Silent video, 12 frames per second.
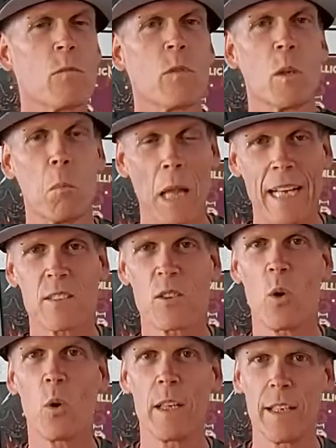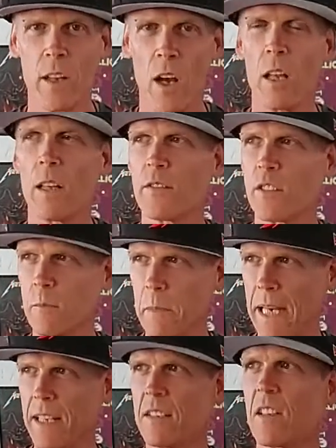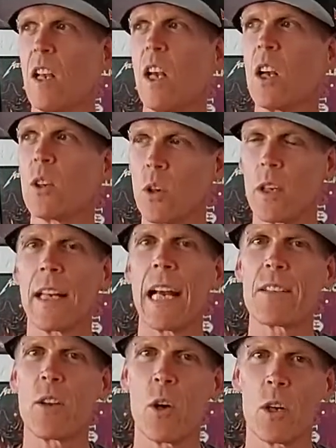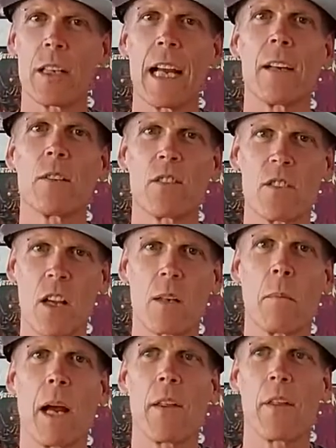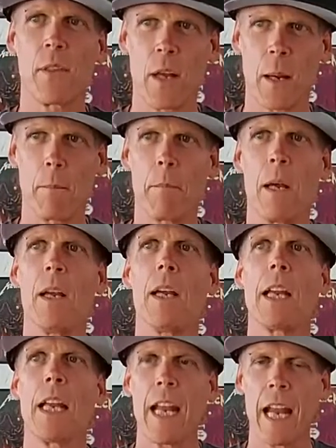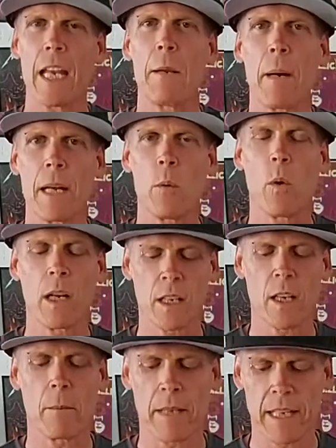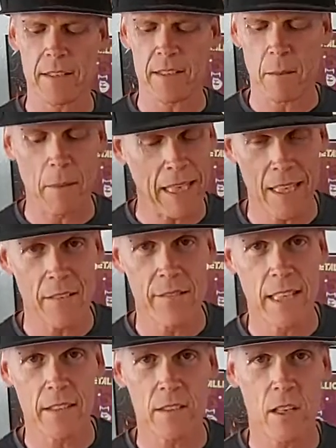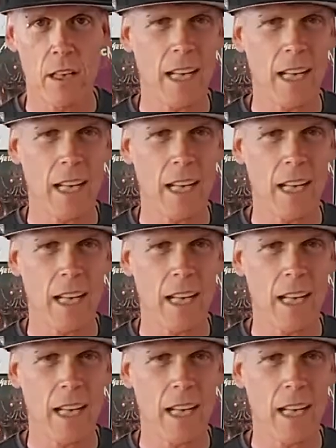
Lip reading: The blackest hole in all of space. Crooked as a hooker now, suck my thumb. Anybody want to come get some? I love that song.